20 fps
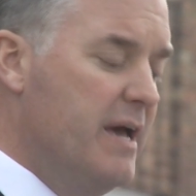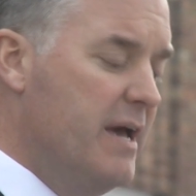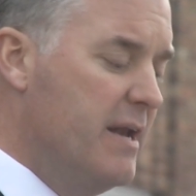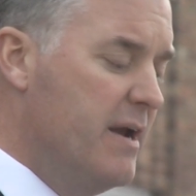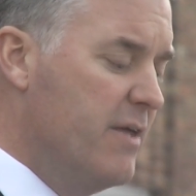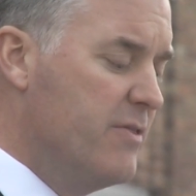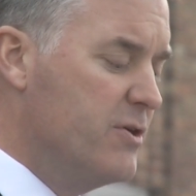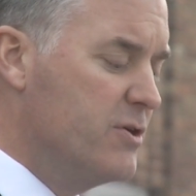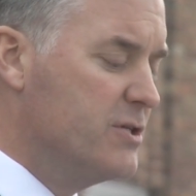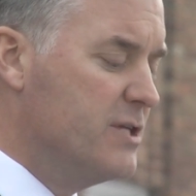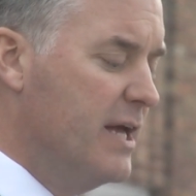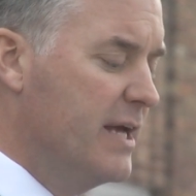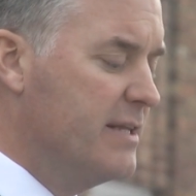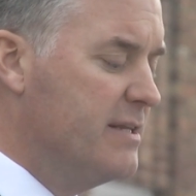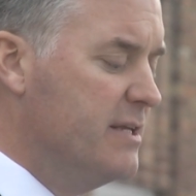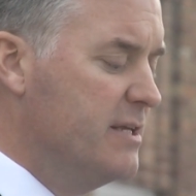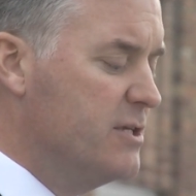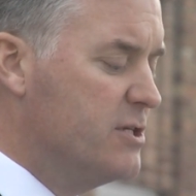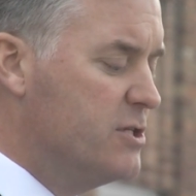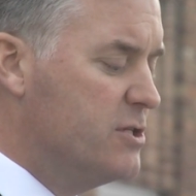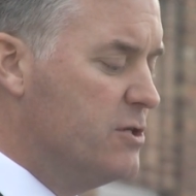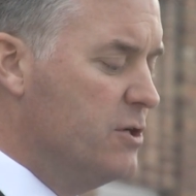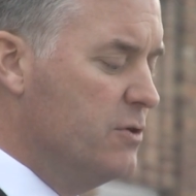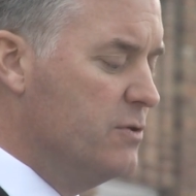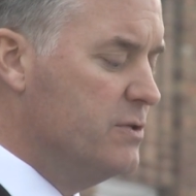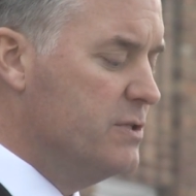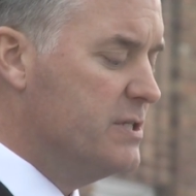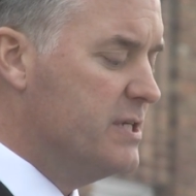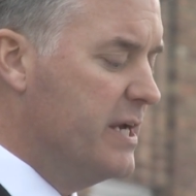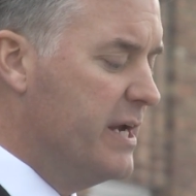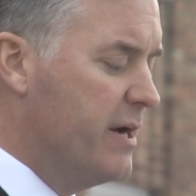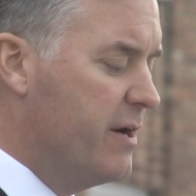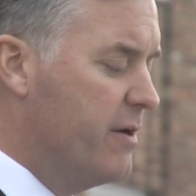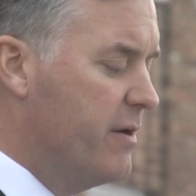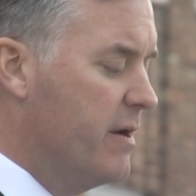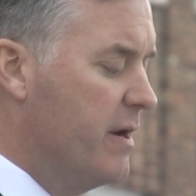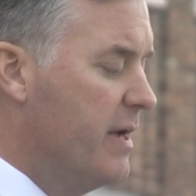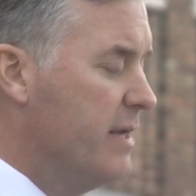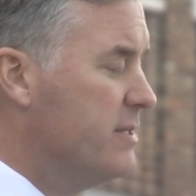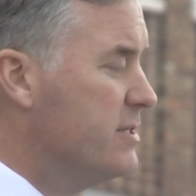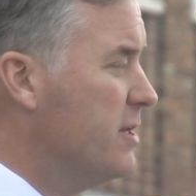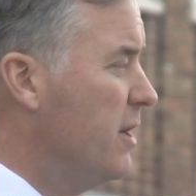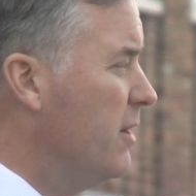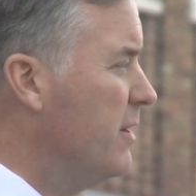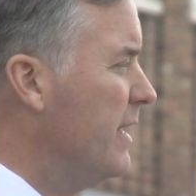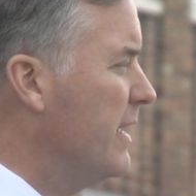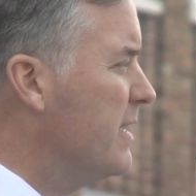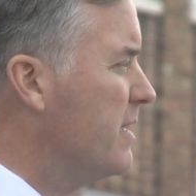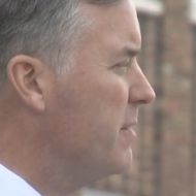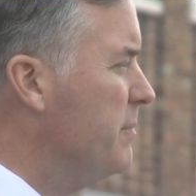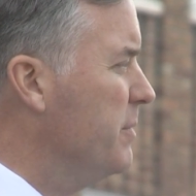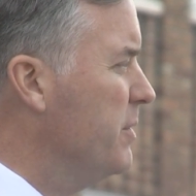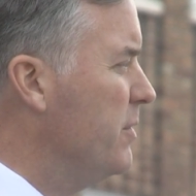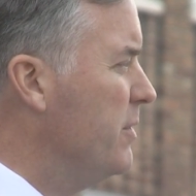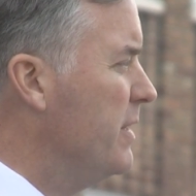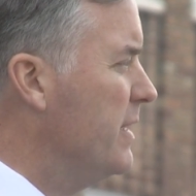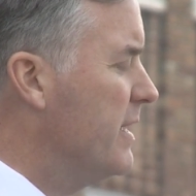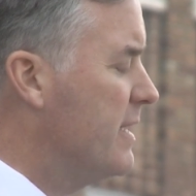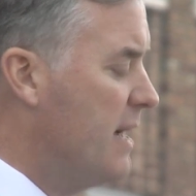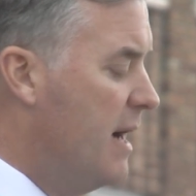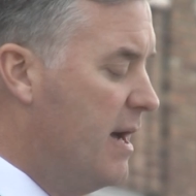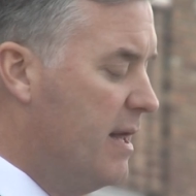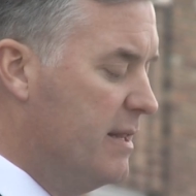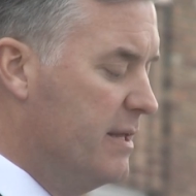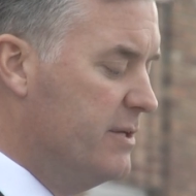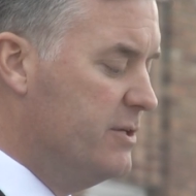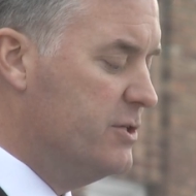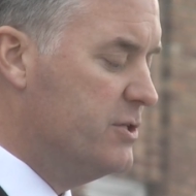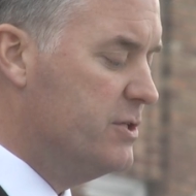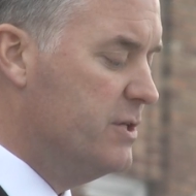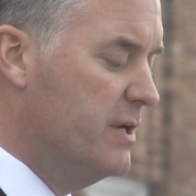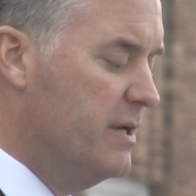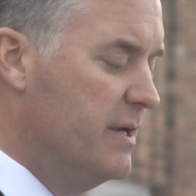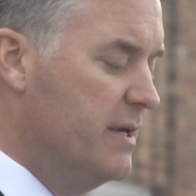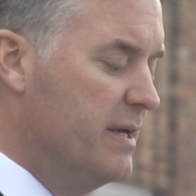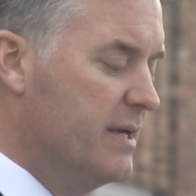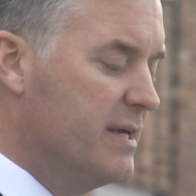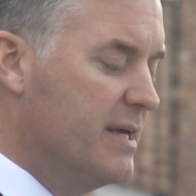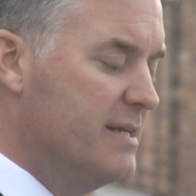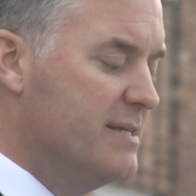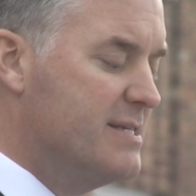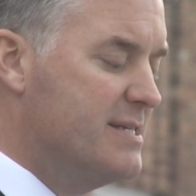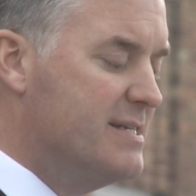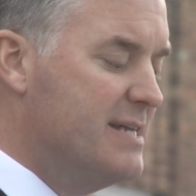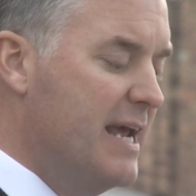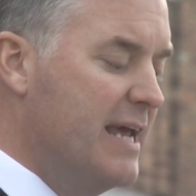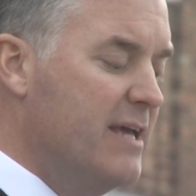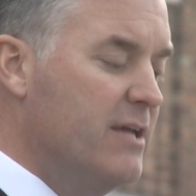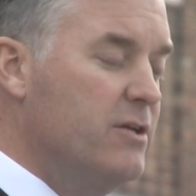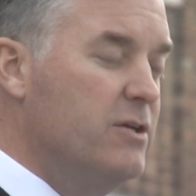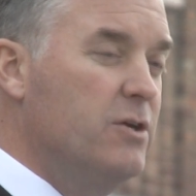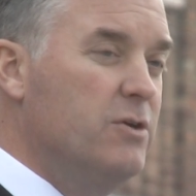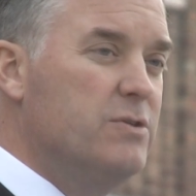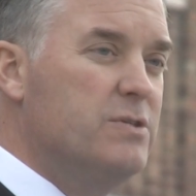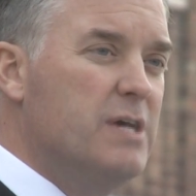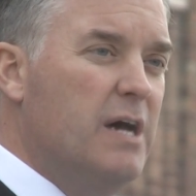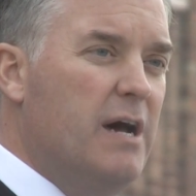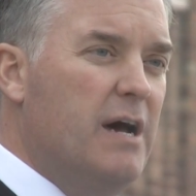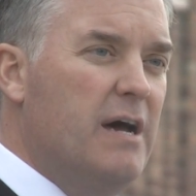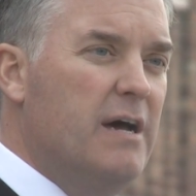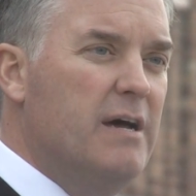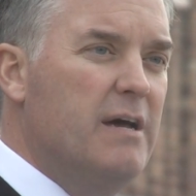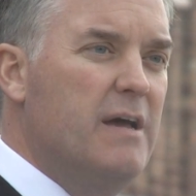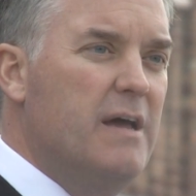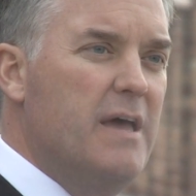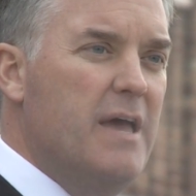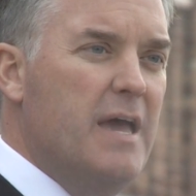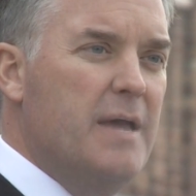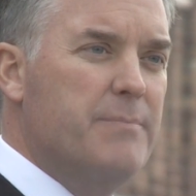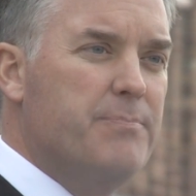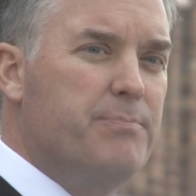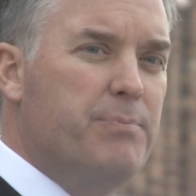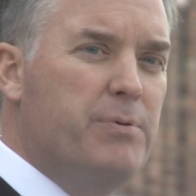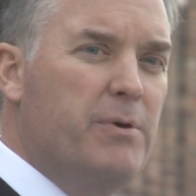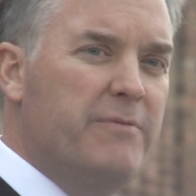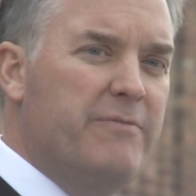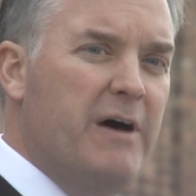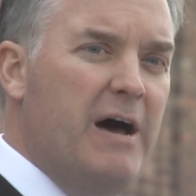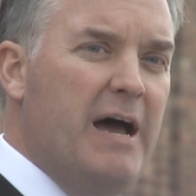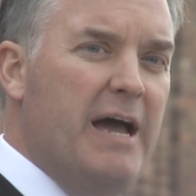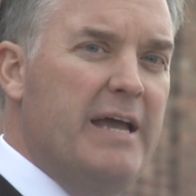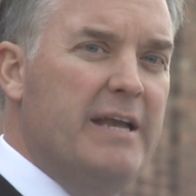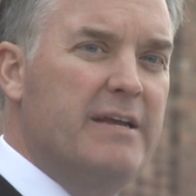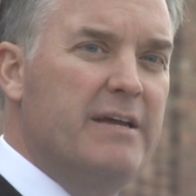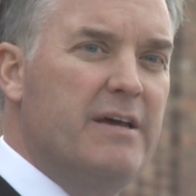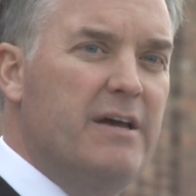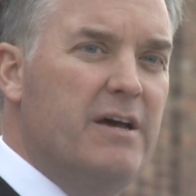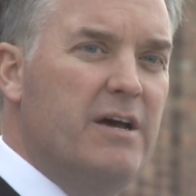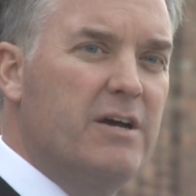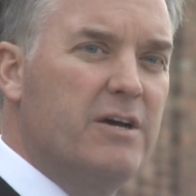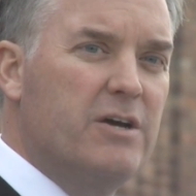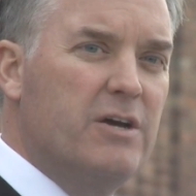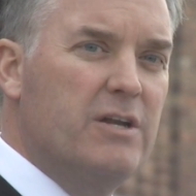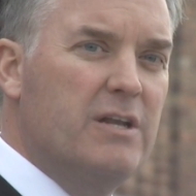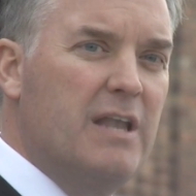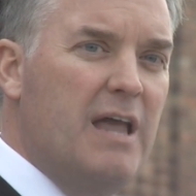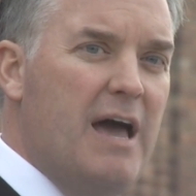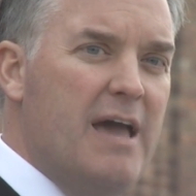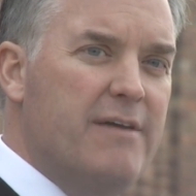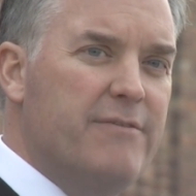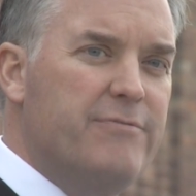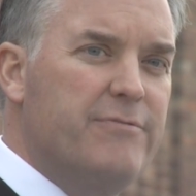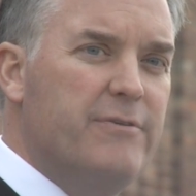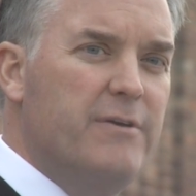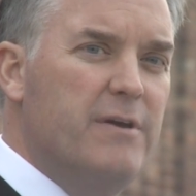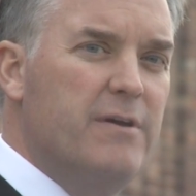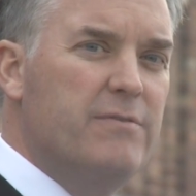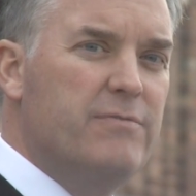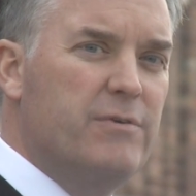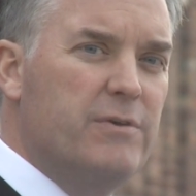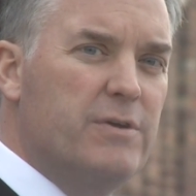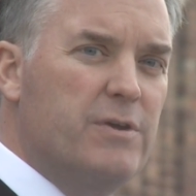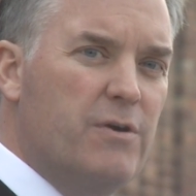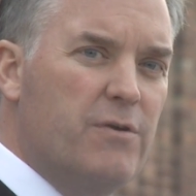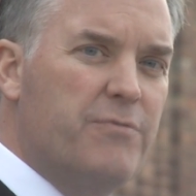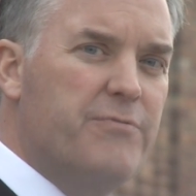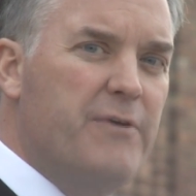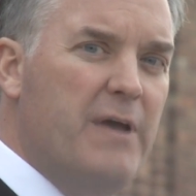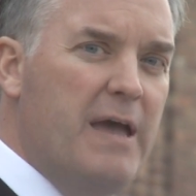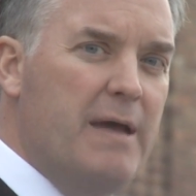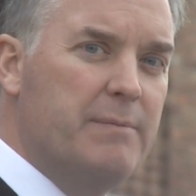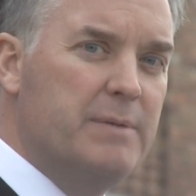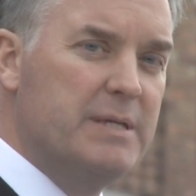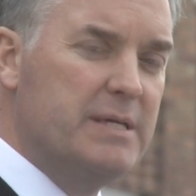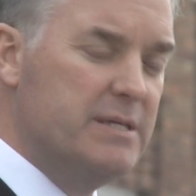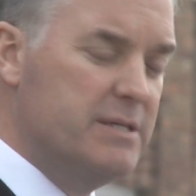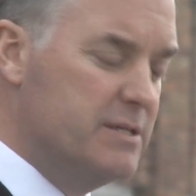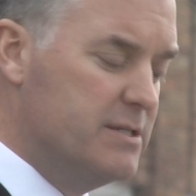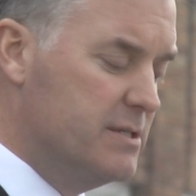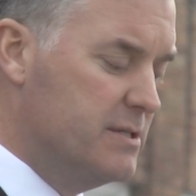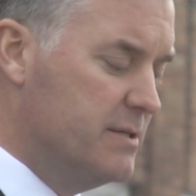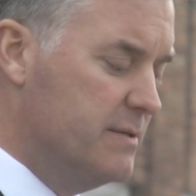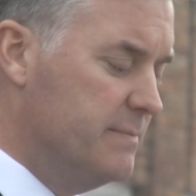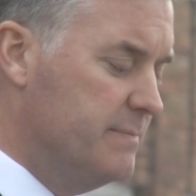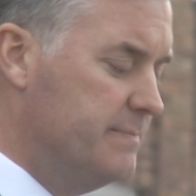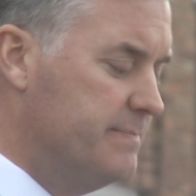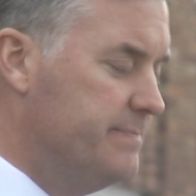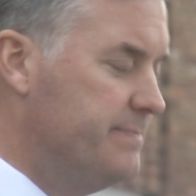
and others like these students here at Salt Lake Community College can stay in Utah and provide a good life for your families.